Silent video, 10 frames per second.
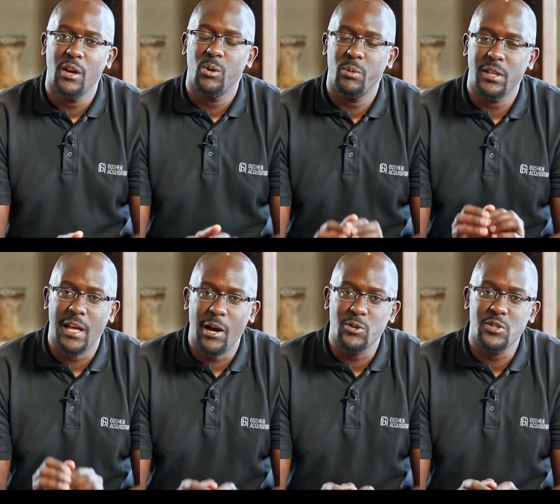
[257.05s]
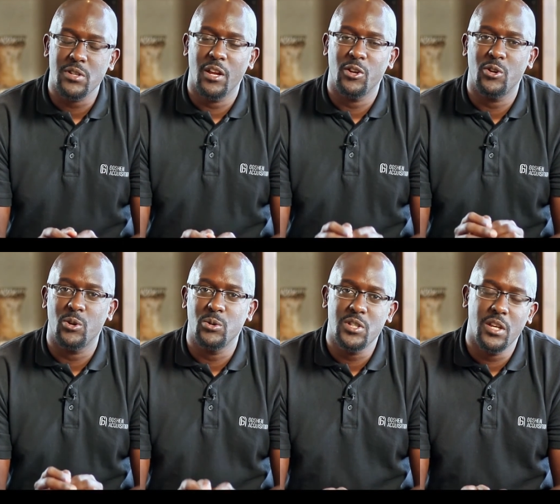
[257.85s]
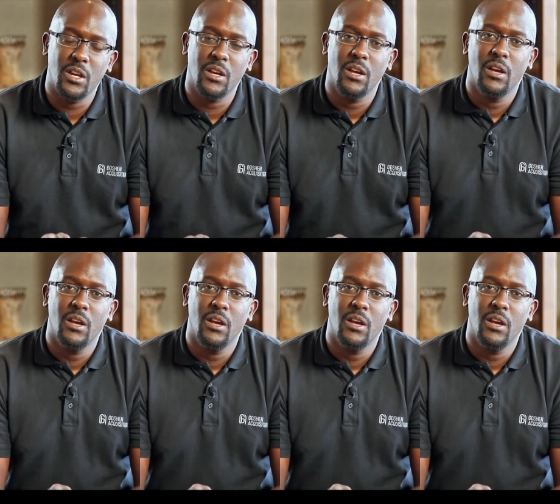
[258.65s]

without encroaching